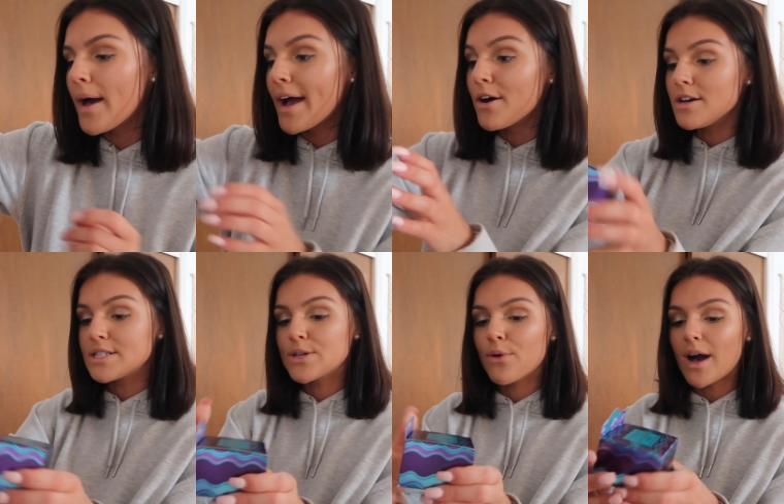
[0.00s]
I
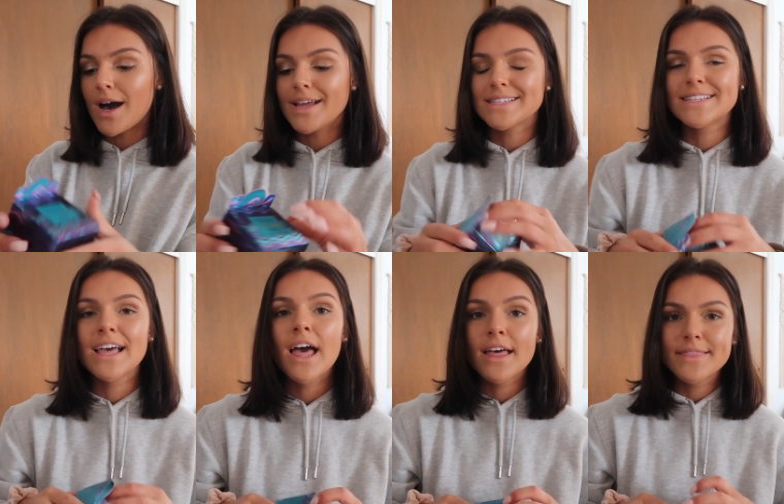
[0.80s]
also got,
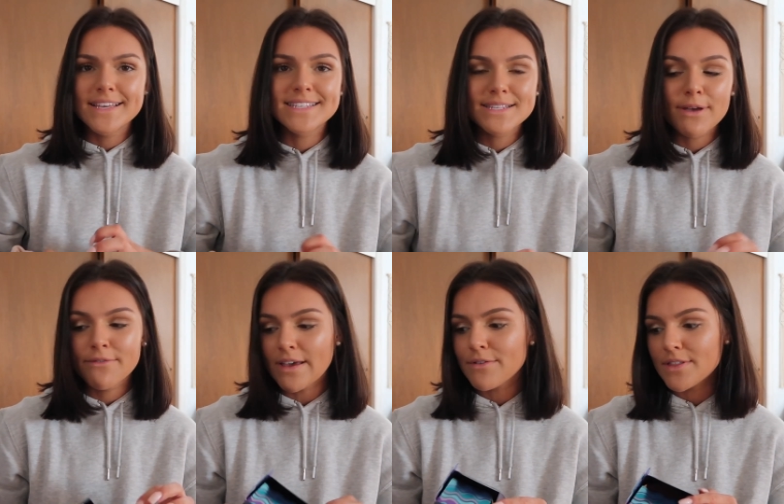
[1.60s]
this is
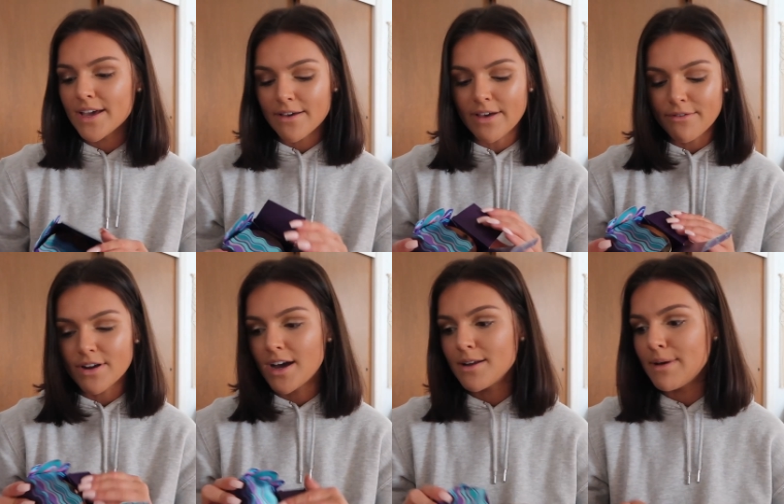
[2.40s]
my favorite thing I've ever
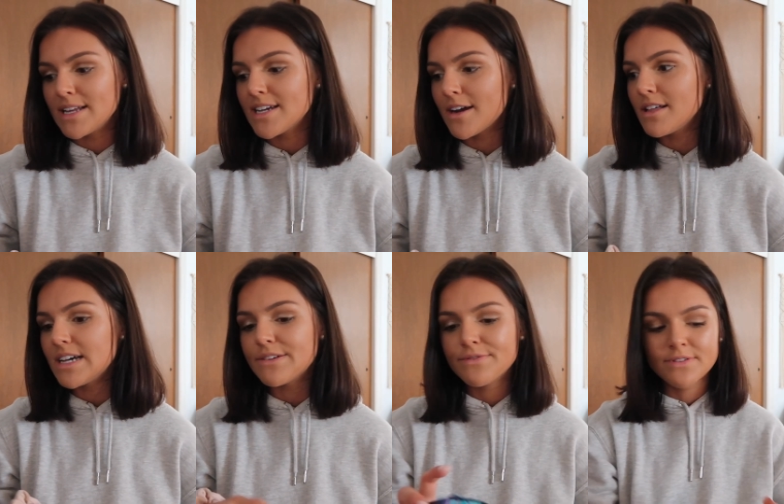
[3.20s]
gotten in my entire
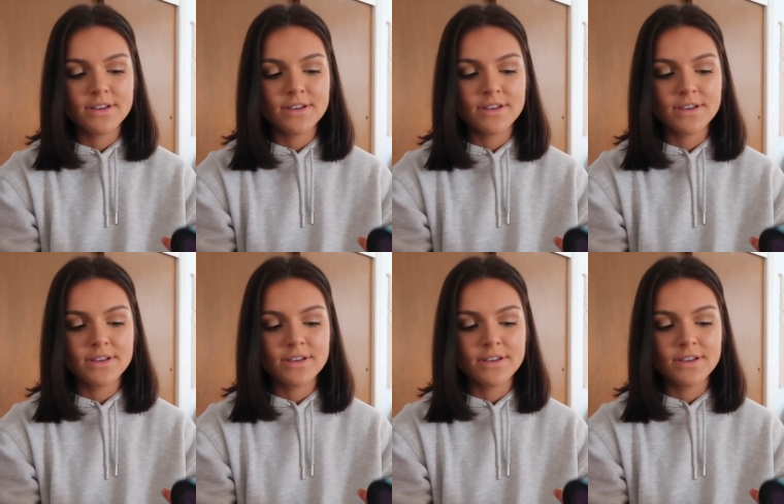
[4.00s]
life